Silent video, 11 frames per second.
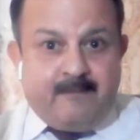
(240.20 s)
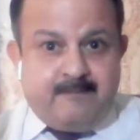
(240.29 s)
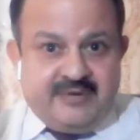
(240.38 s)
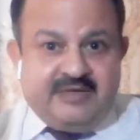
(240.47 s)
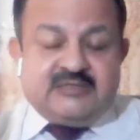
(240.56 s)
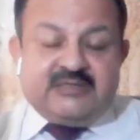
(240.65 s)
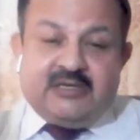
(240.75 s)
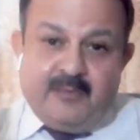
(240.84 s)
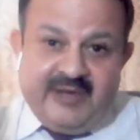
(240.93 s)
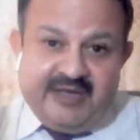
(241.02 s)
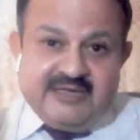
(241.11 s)
companies and
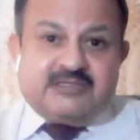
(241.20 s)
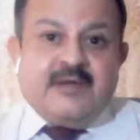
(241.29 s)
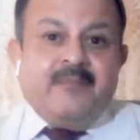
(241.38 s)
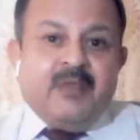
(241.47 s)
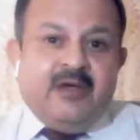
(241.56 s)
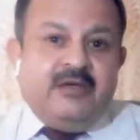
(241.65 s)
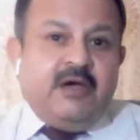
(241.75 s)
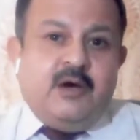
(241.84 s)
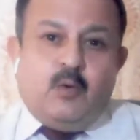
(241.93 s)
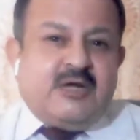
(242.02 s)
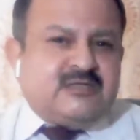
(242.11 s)
the base
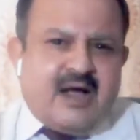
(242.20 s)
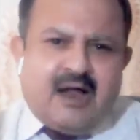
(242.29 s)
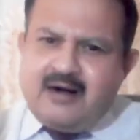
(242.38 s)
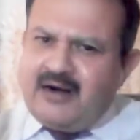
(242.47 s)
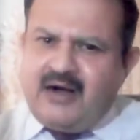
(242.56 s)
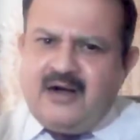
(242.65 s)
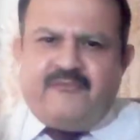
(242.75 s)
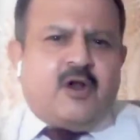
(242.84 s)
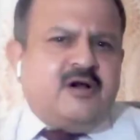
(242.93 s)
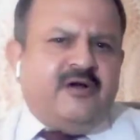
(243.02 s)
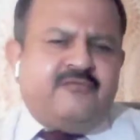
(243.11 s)
year was 100
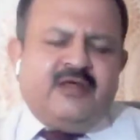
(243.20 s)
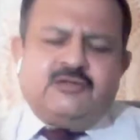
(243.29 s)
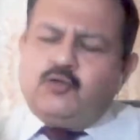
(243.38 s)
for Nifty.